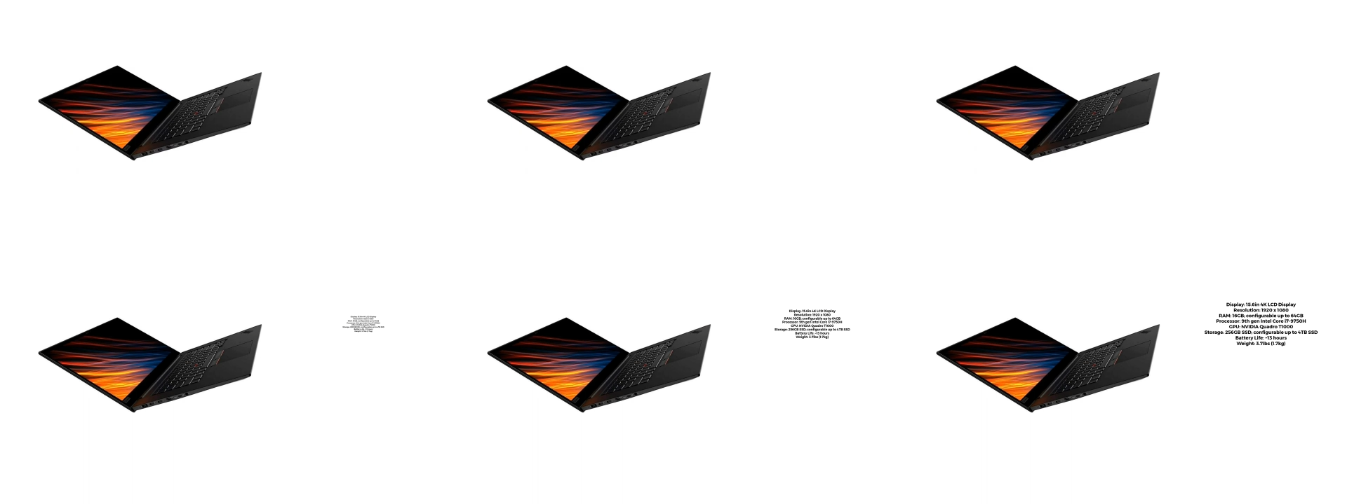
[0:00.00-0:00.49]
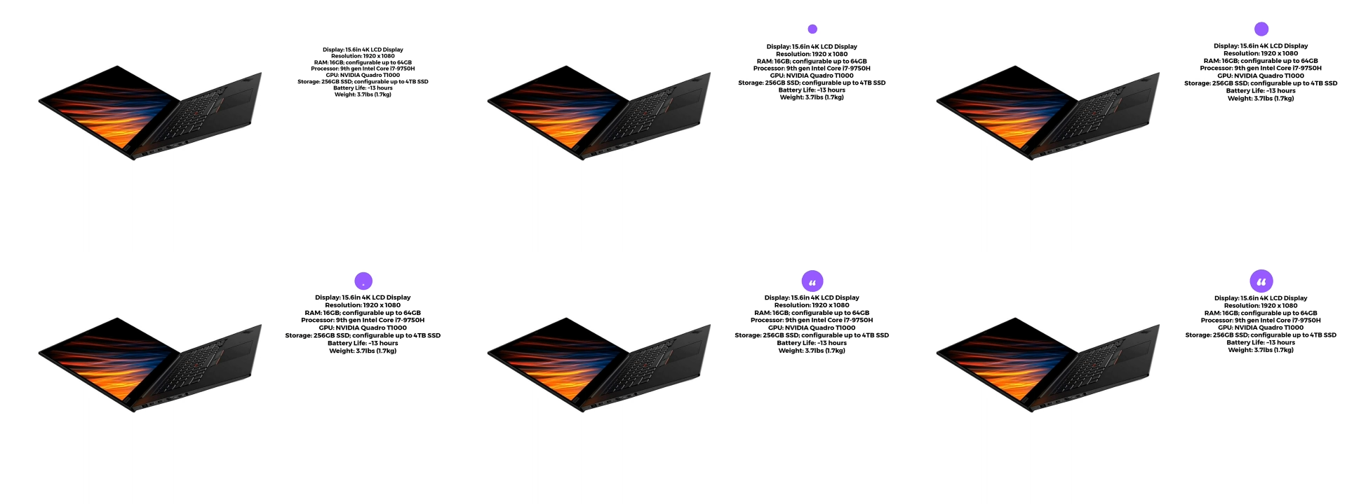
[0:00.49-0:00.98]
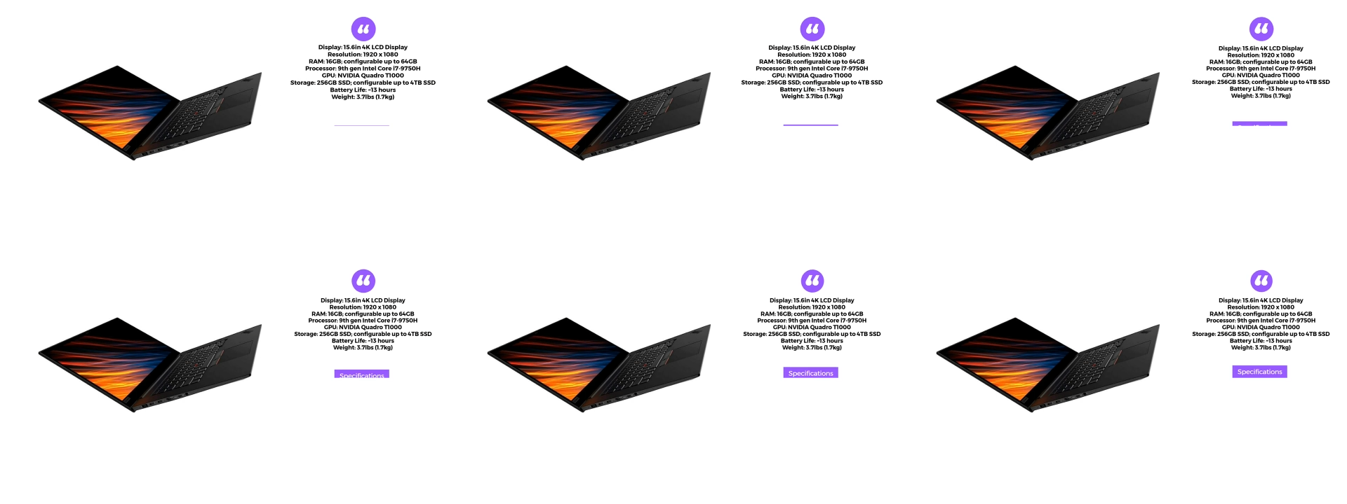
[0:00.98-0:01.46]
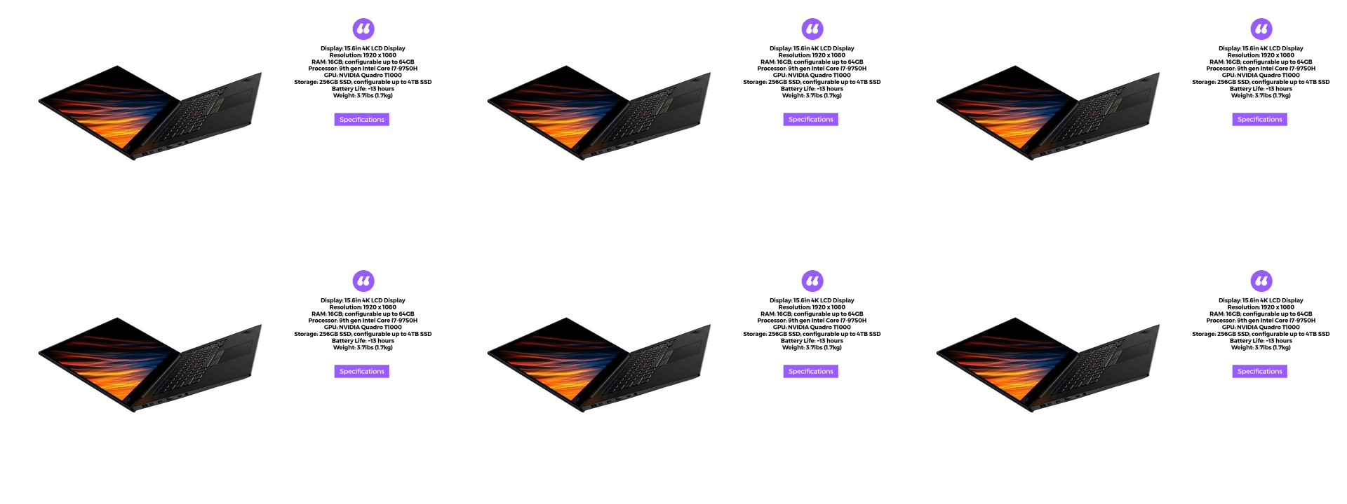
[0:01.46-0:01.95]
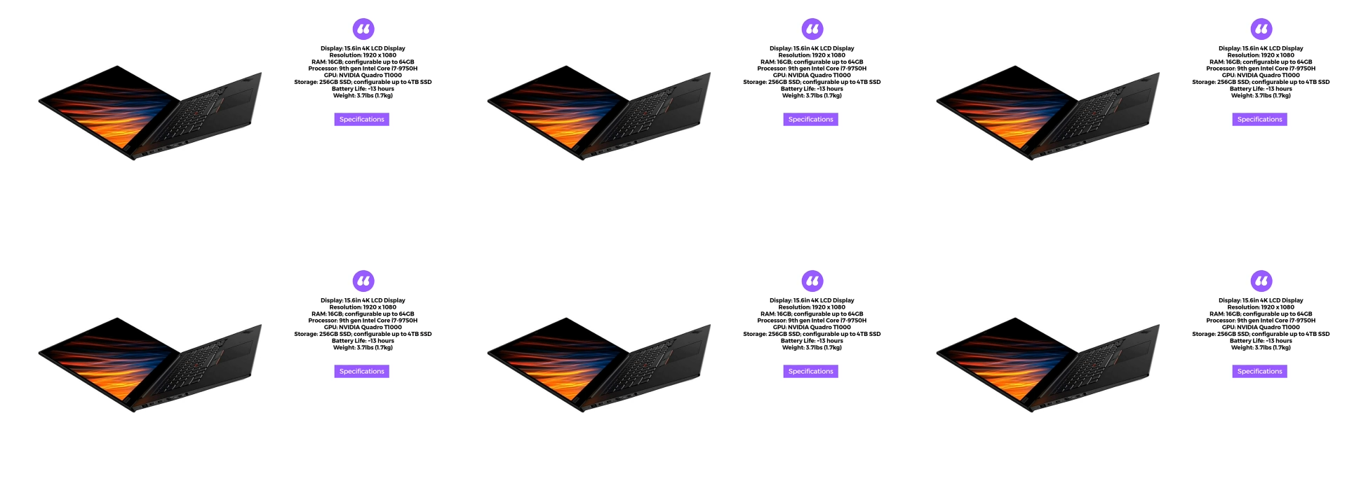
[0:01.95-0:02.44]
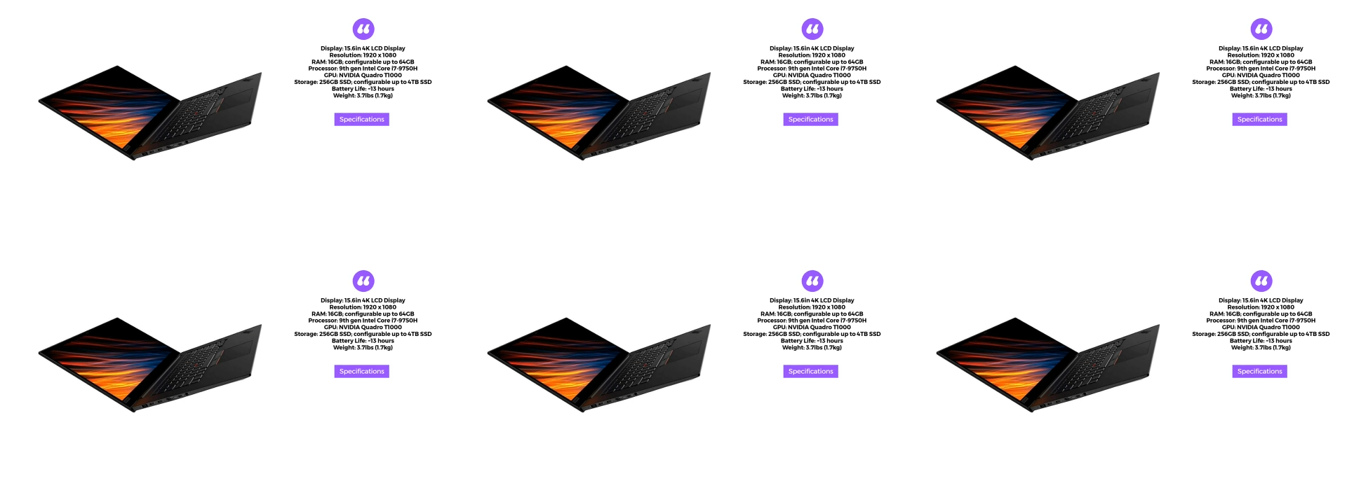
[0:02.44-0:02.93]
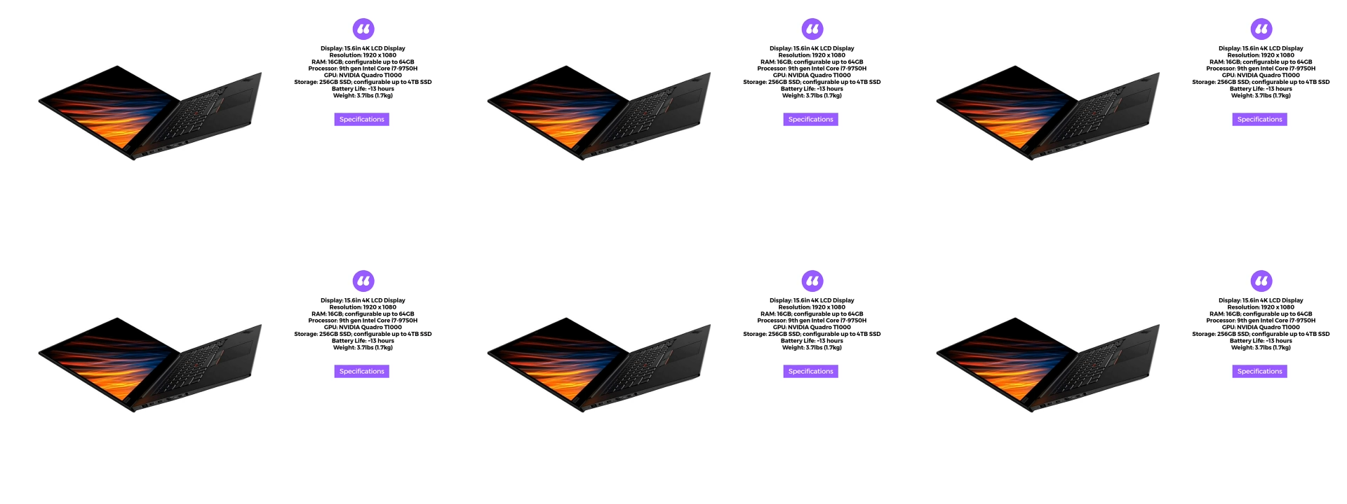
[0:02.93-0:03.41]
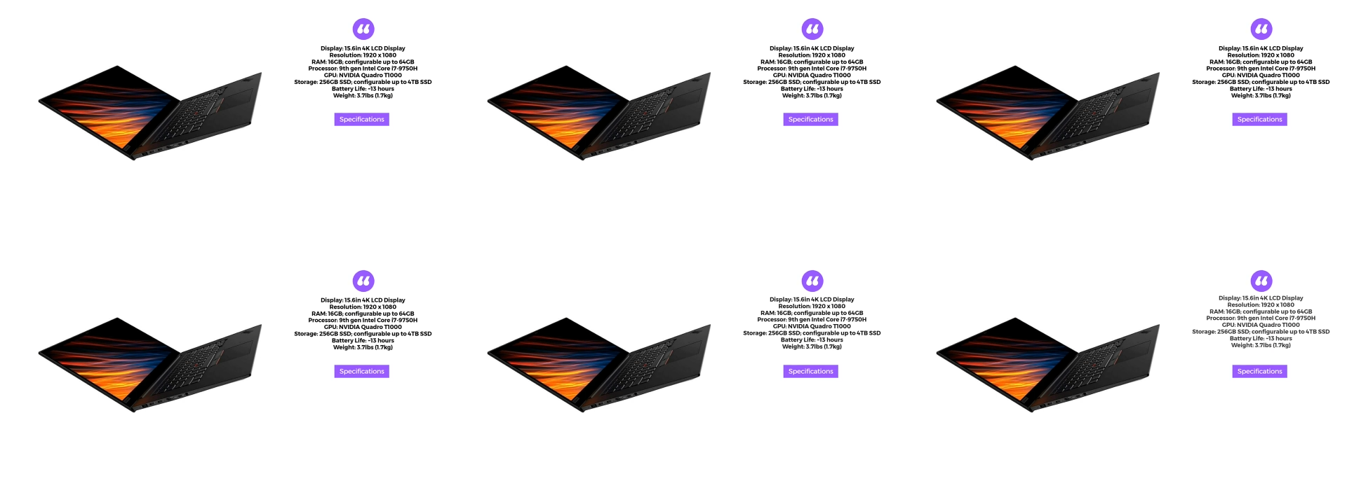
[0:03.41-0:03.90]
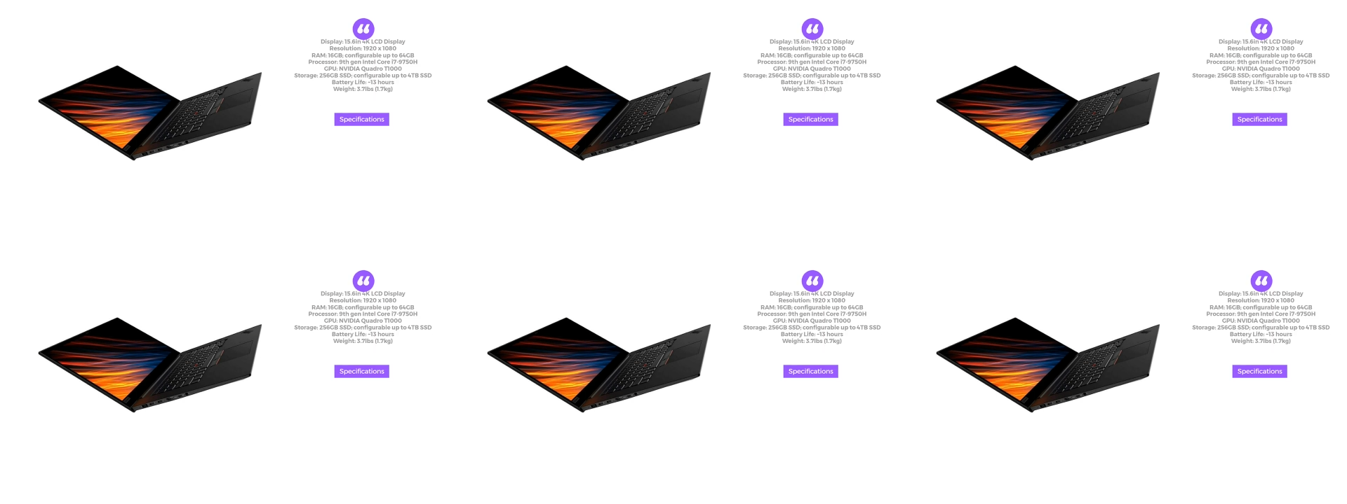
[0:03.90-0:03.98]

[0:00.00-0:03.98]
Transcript: (no speaker visible)